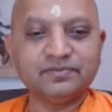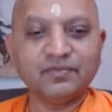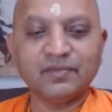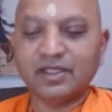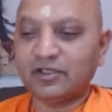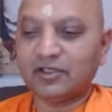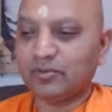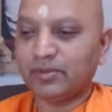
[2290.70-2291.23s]

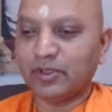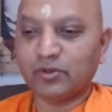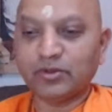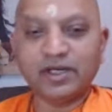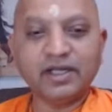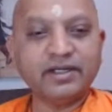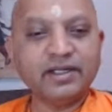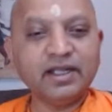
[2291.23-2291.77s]
It will be
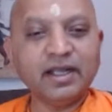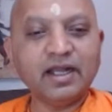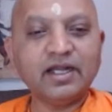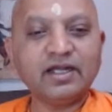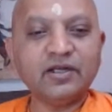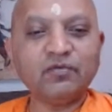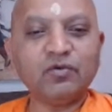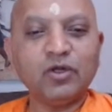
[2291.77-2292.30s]
rotating and
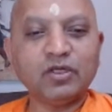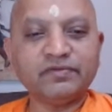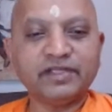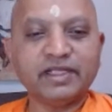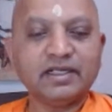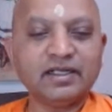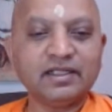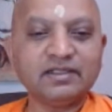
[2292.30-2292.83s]
revolving
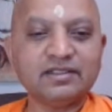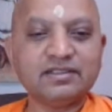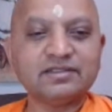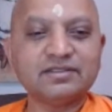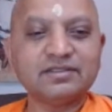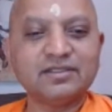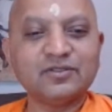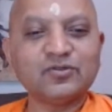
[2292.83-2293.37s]
like this.
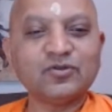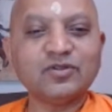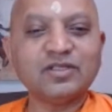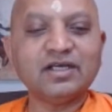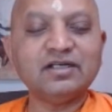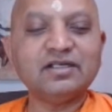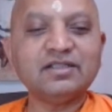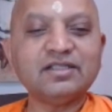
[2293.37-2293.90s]
So the
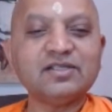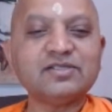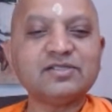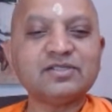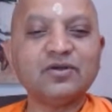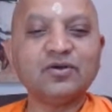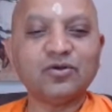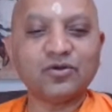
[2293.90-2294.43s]
earth is
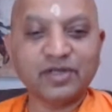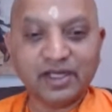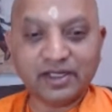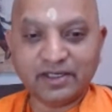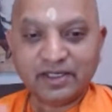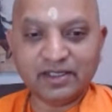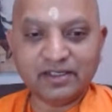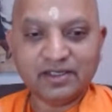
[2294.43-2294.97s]

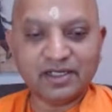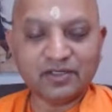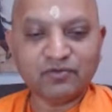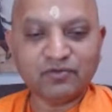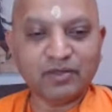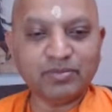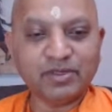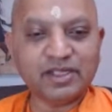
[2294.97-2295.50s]
rotating at
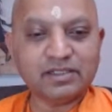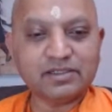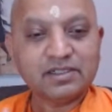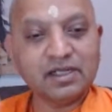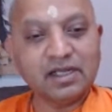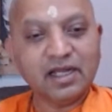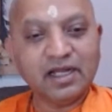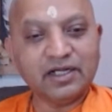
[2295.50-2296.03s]
one place
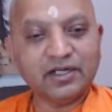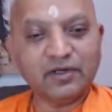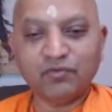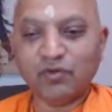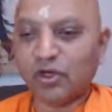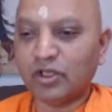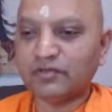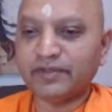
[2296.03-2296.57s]
and
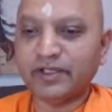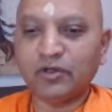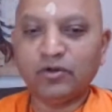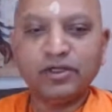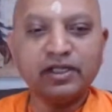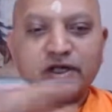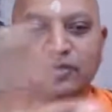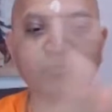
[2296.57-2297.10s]
revolving,
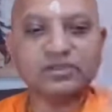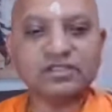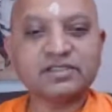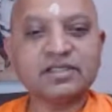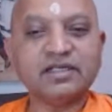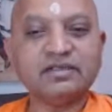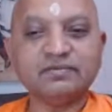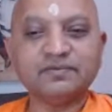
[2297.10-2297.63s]
going around the
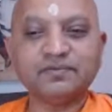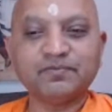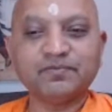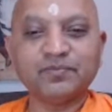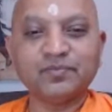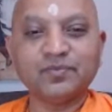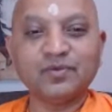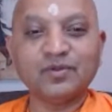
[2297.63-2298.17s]
sun.
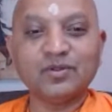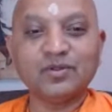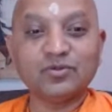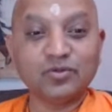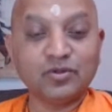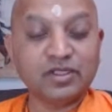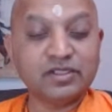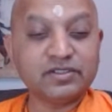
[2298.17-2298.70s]
So
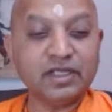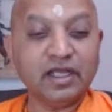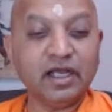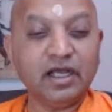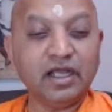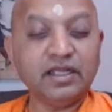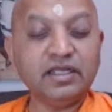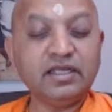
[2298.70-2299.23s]
there is
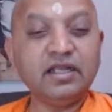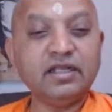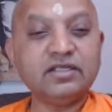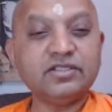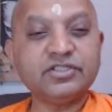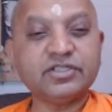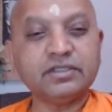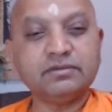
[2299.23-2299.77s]
high
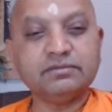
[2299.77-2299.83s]
energy.